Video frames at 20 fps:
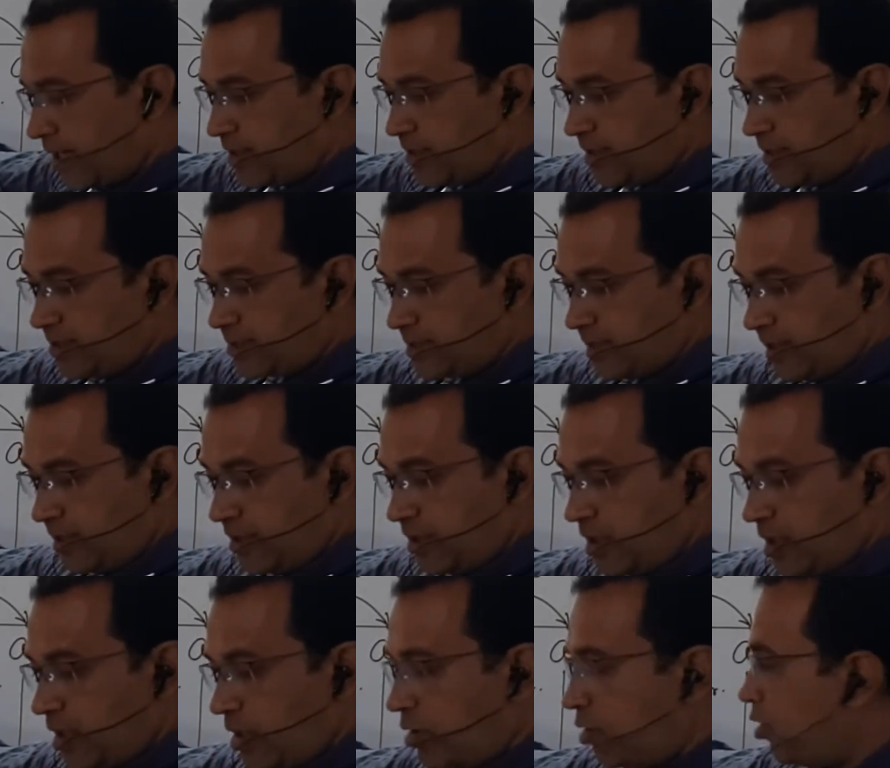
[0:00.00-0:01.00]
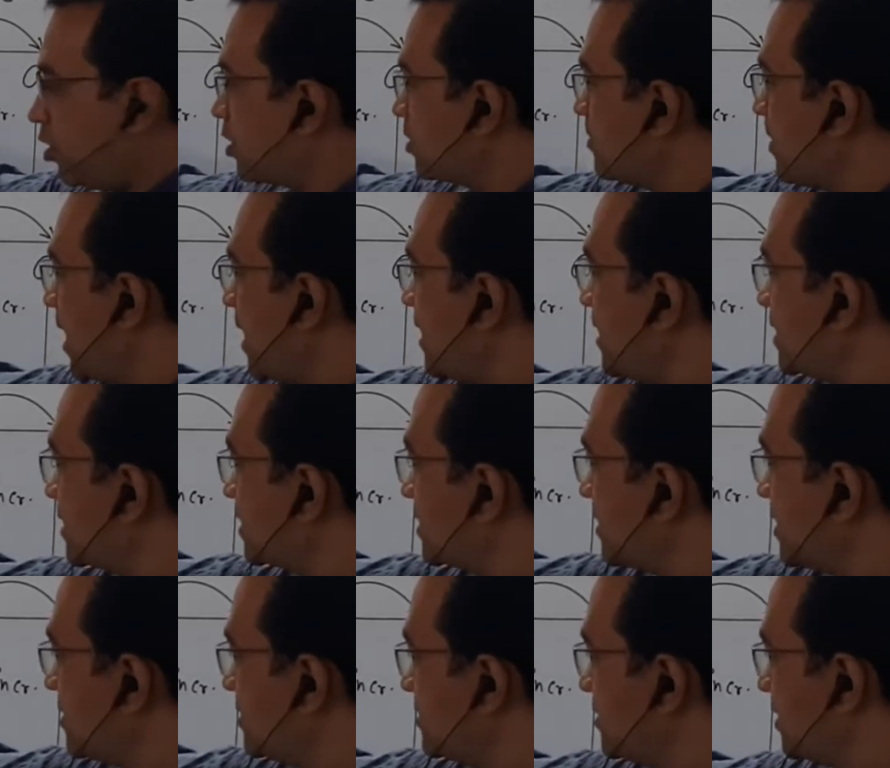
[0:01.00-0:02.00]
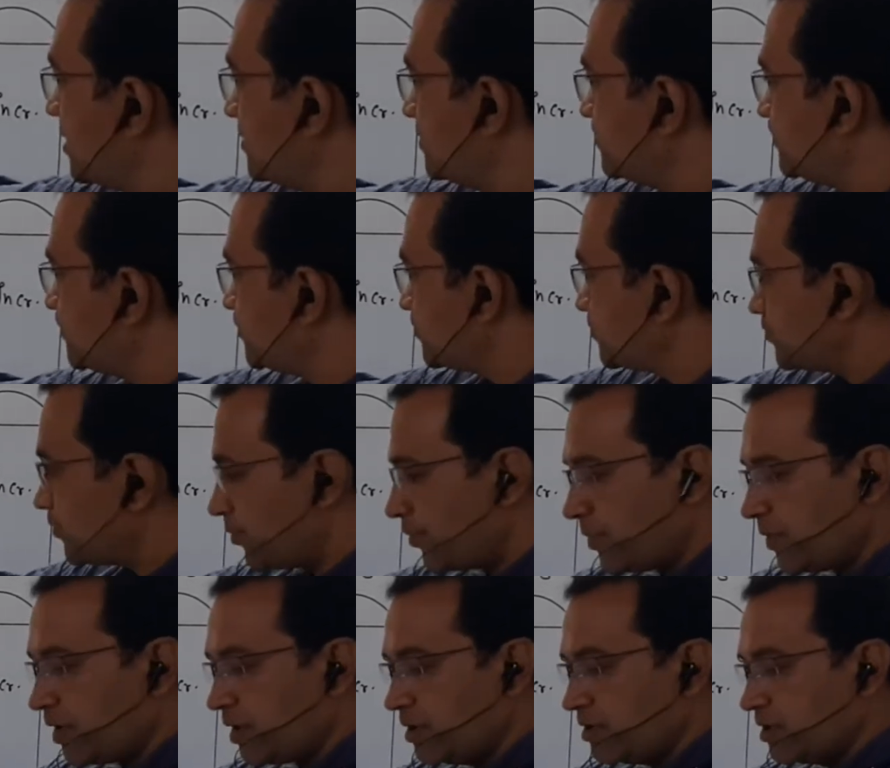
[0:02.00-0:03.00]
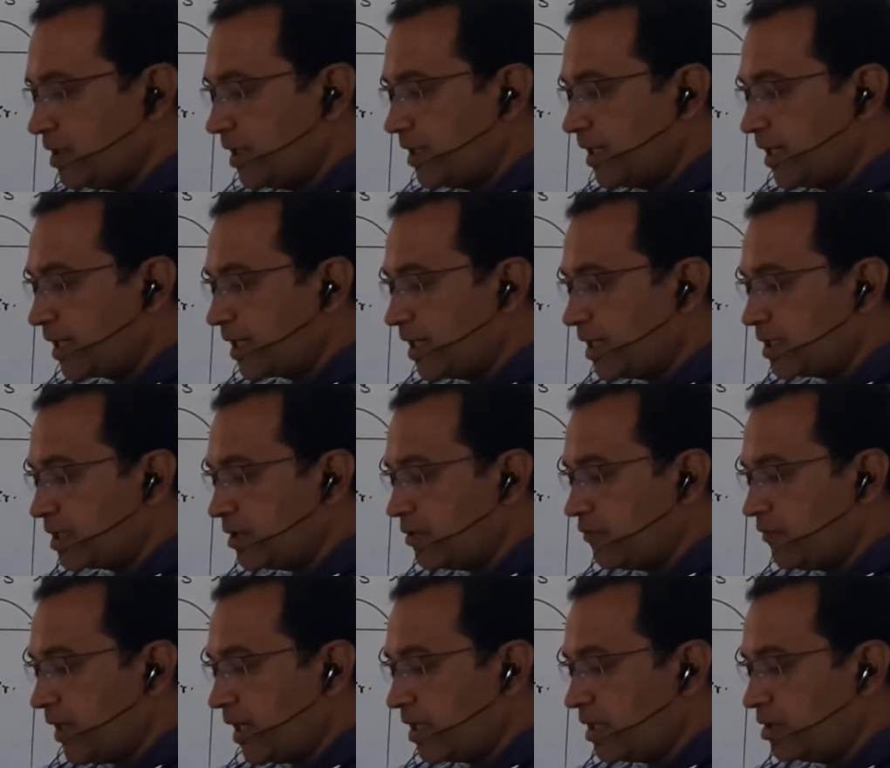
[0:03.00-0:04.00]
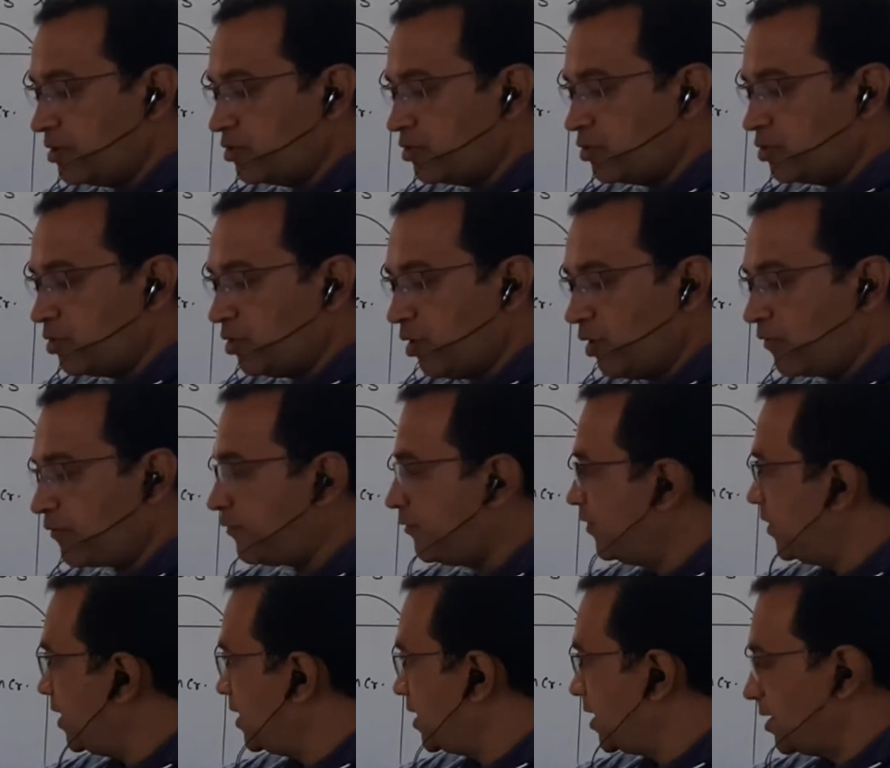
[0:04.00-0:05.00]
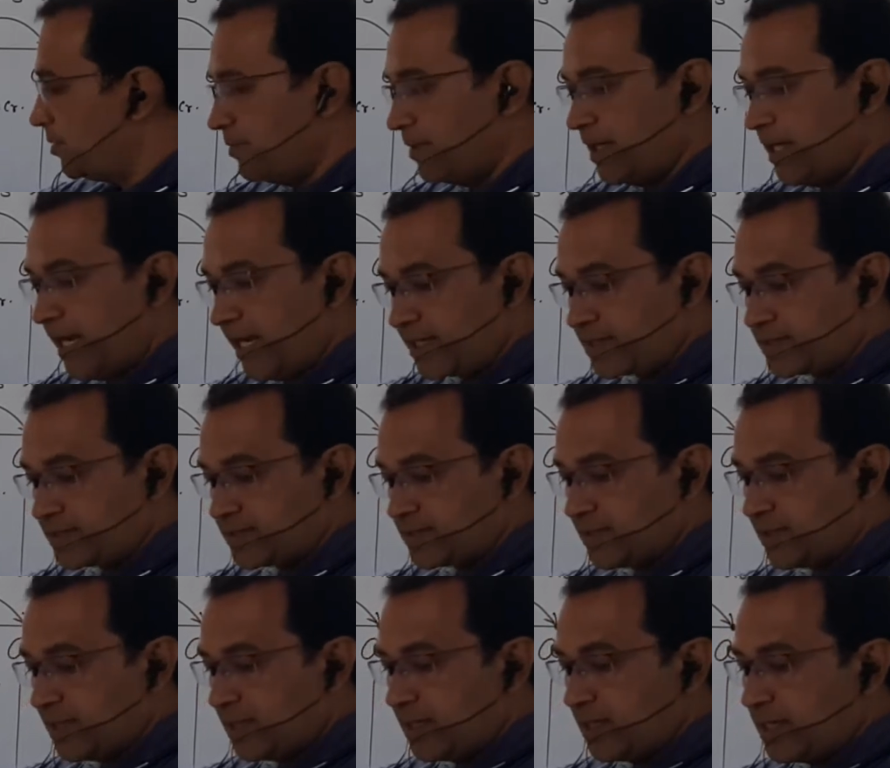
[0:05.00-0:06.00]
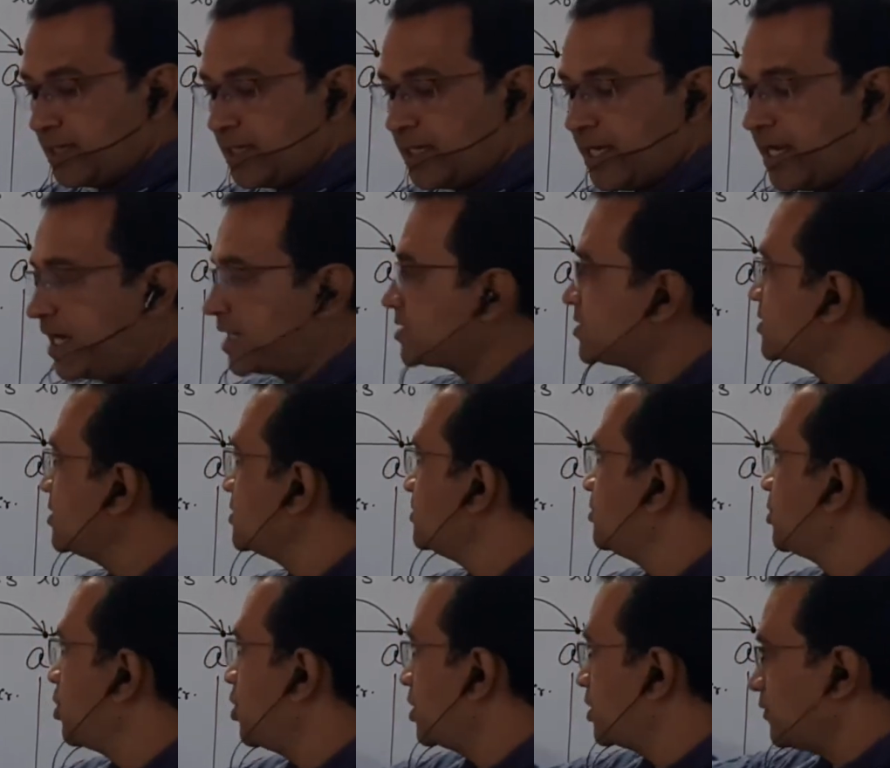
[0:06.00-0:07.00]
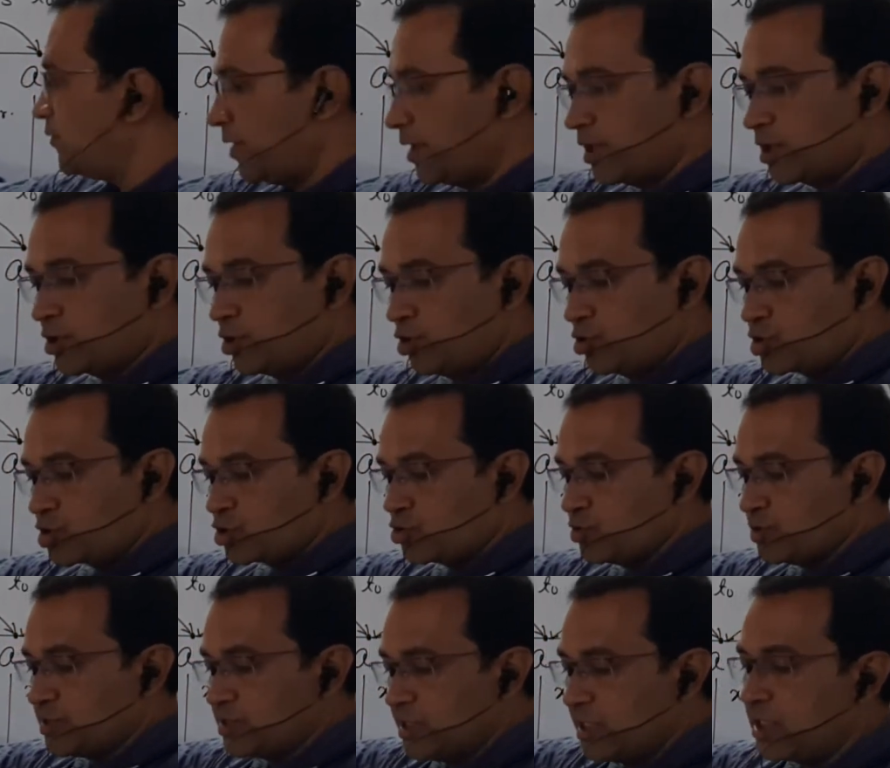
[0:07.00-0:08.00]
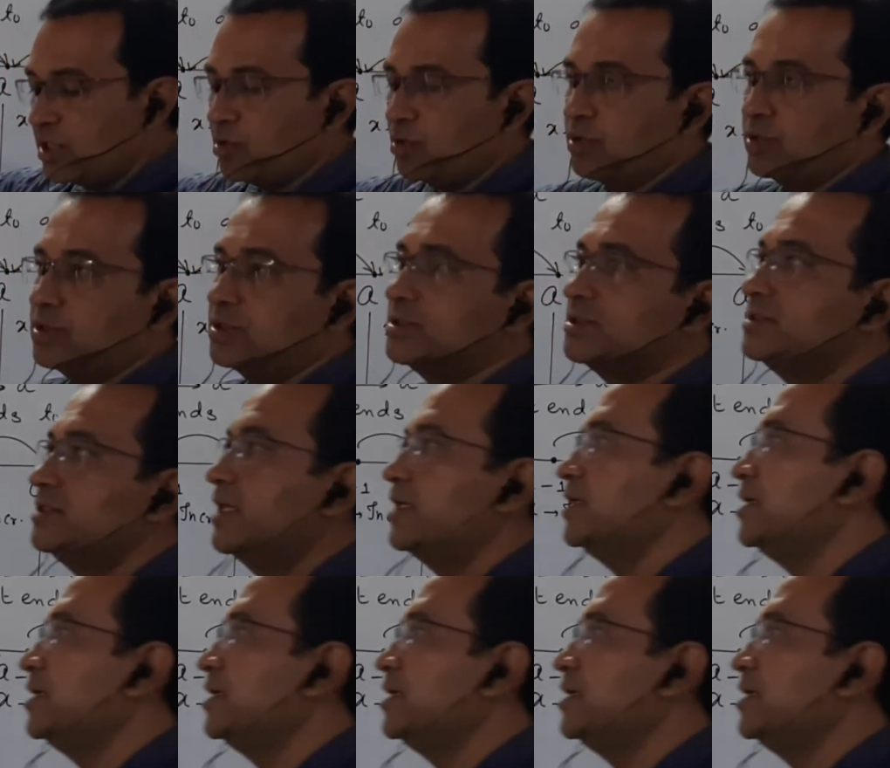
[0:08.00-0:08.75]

hand side, or by increasing the negative value of variable x, x is brought very close to 0, then